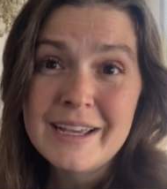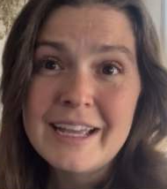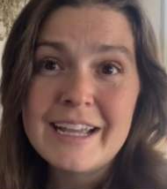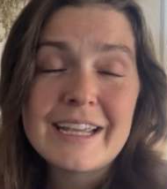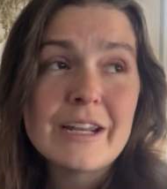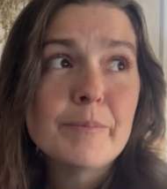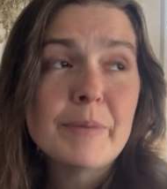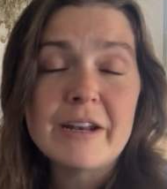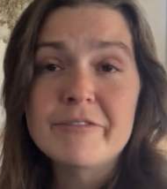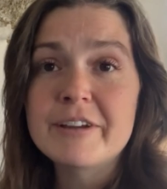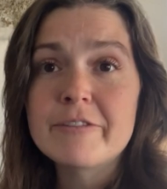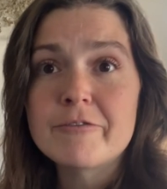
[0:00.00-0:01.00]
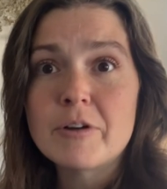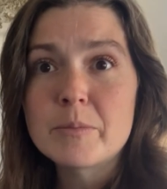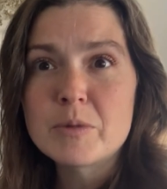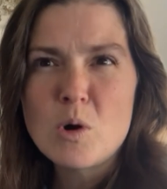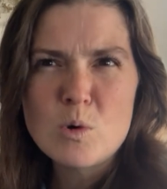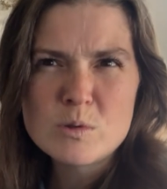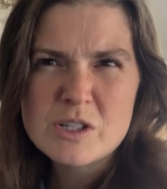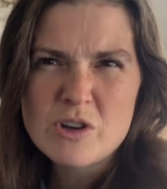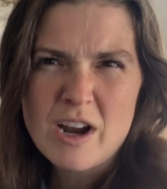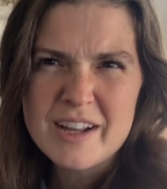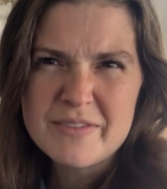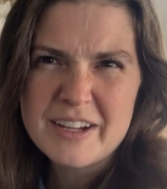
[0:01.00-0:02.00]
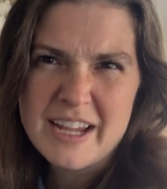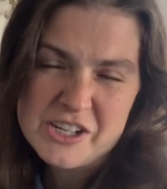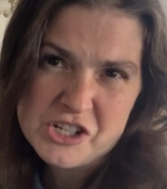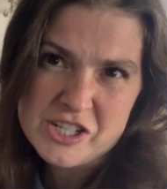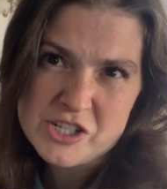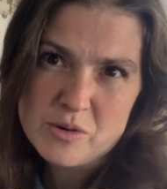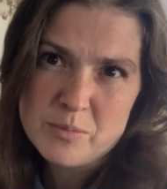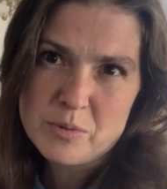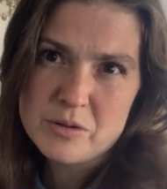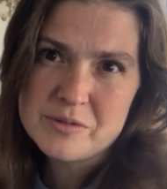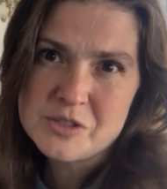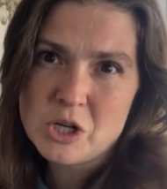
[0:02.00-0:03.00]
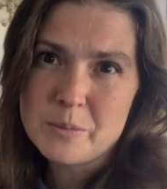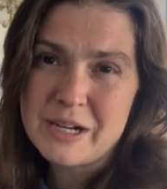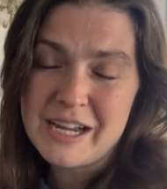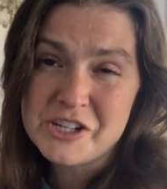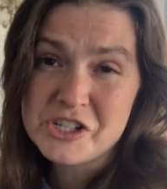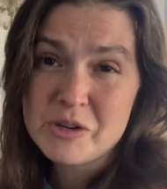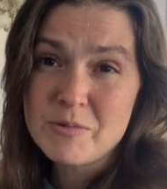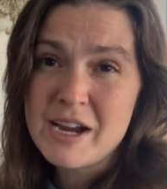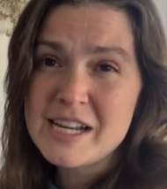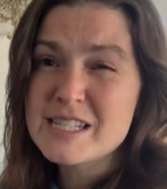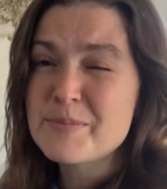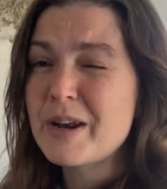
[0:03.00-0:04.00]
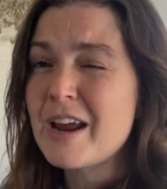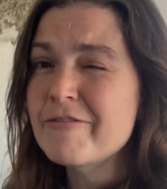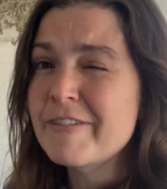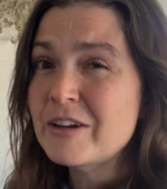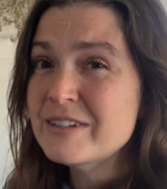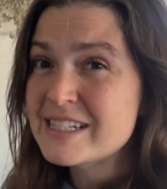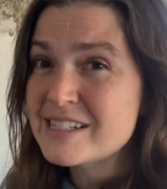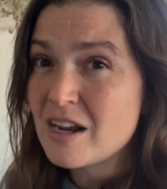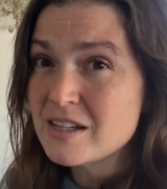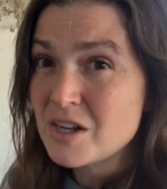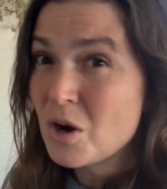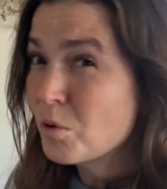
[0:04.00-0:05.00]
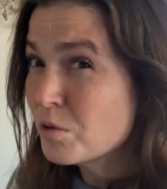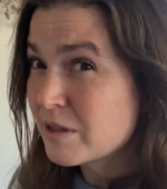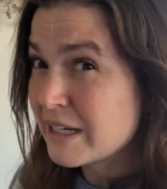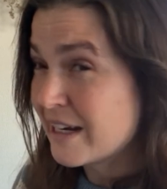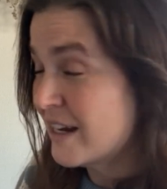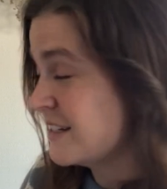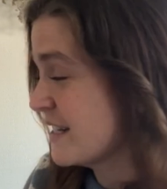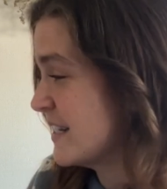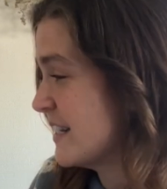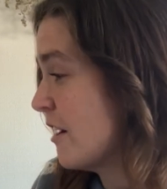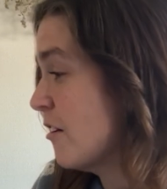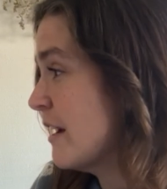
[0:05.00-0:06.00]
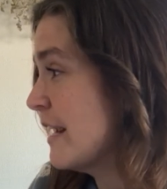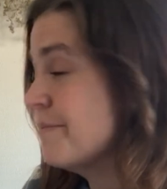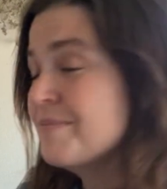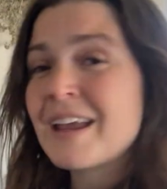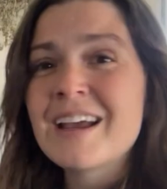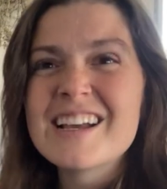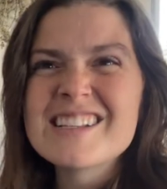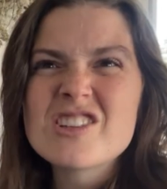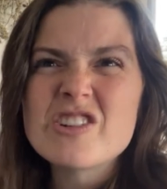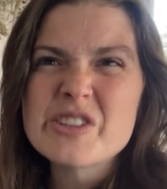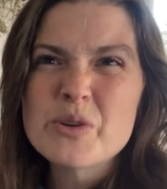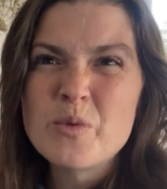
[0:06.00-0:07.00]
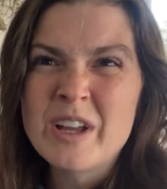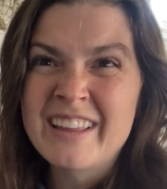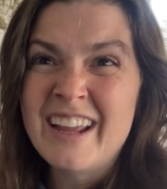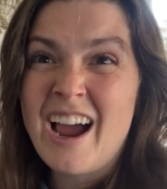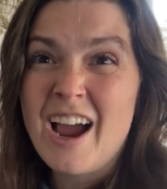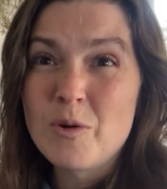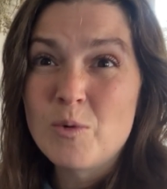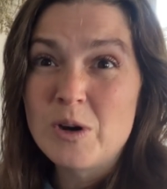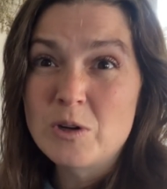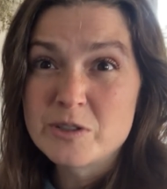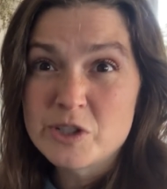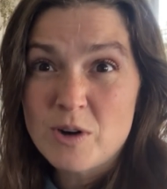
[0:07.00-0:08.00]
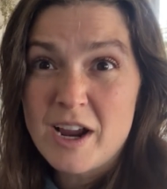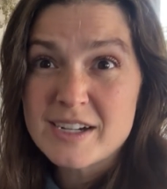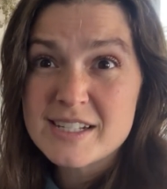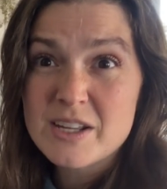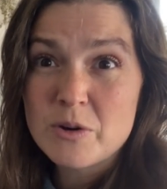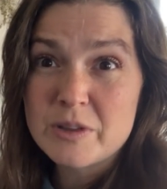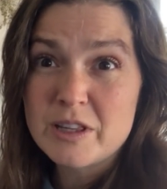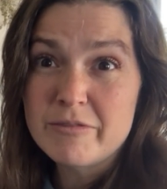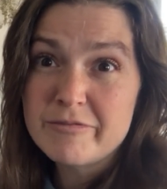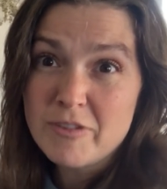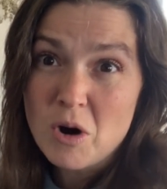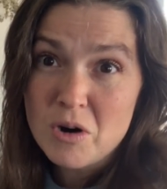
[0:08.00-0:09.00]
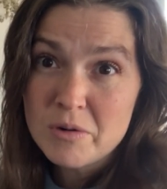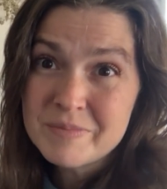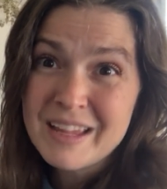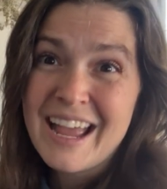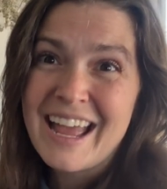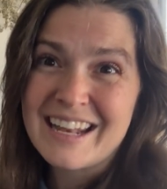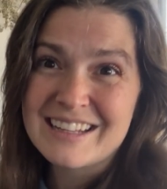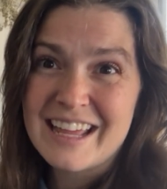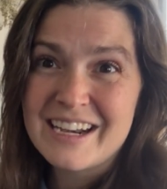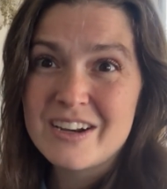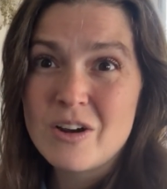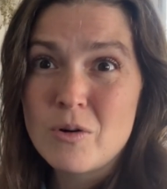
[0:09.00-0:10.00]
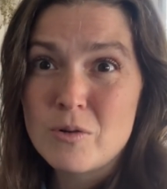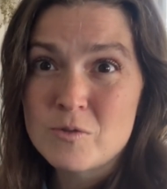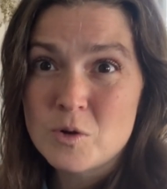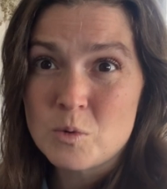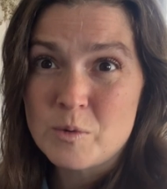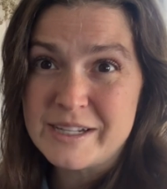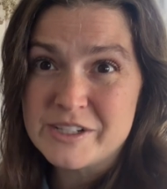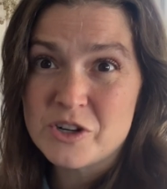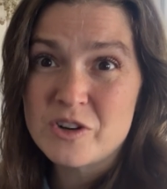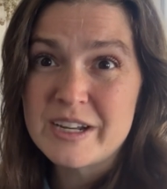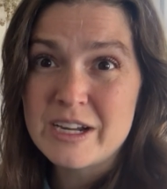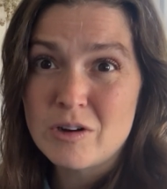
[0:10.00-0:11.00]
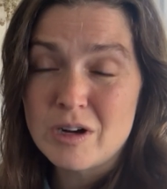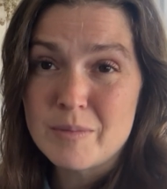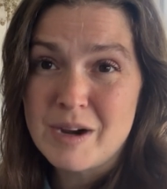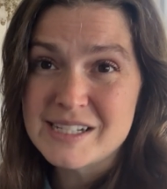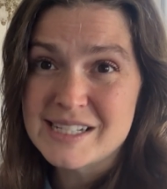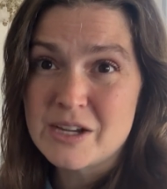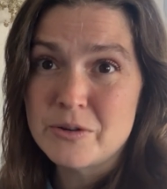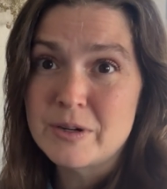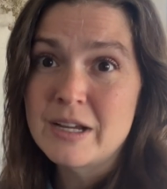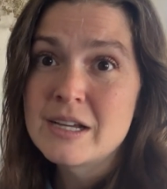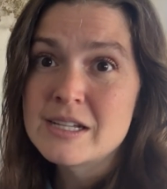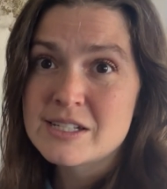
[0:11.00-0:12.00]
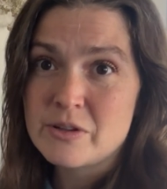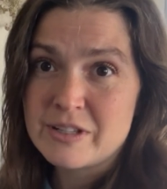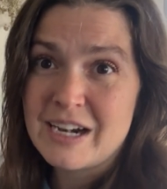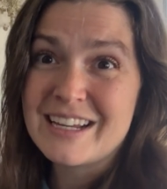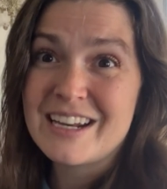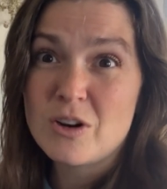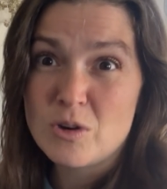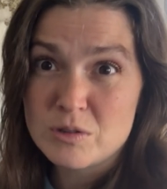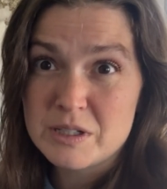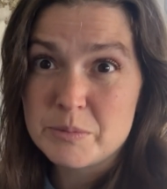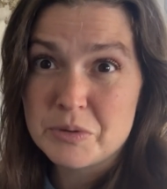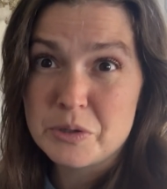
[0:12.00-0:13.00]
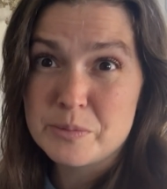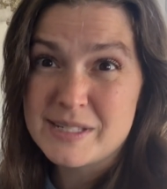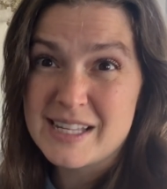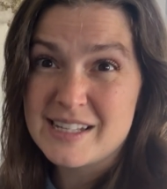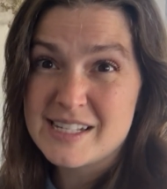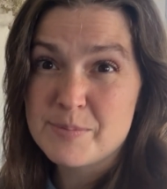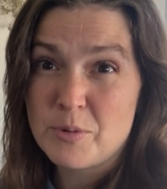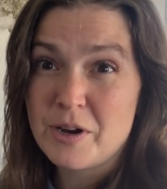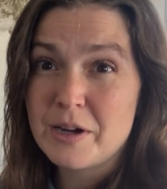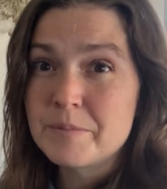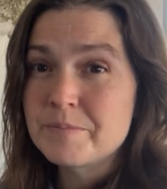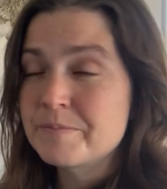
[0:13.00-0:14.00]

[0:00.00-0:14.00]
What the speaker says: It can benefit from cold stratification to improve germination rates, but I found it's not totally necessary. It's also one that I will direct sow in the fall and let it overwinter here in my zone so that I get early blooms in the spring.